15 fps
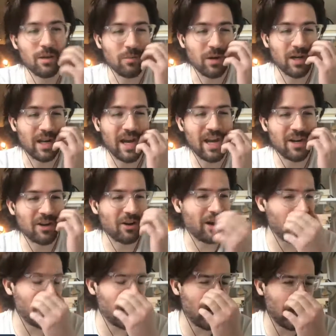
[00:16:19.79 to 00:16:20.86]
But I don't know.
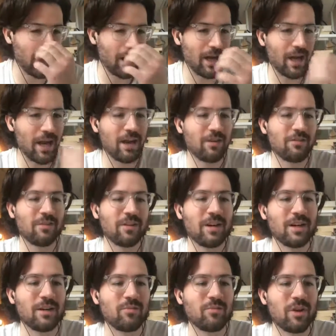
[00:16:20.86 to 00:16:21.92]
I have
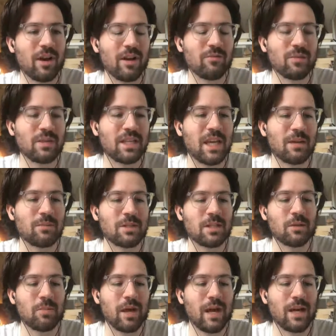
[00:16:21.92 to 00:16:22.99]
there have been games
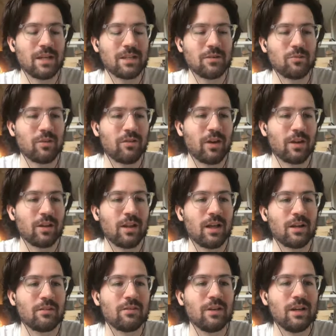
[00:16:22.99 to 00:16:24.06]
in the past, and we've had a
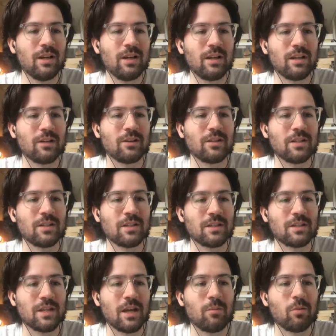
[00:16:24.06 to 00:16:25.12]
lot of
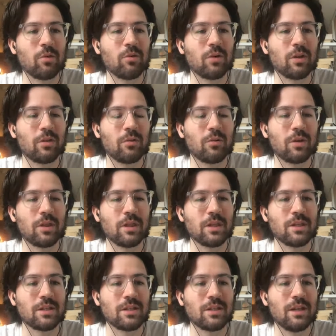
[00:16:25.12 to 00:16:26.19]
decent sample with
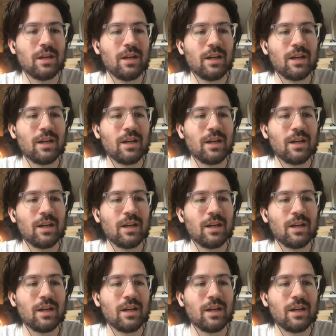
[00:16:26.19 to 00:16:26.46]
this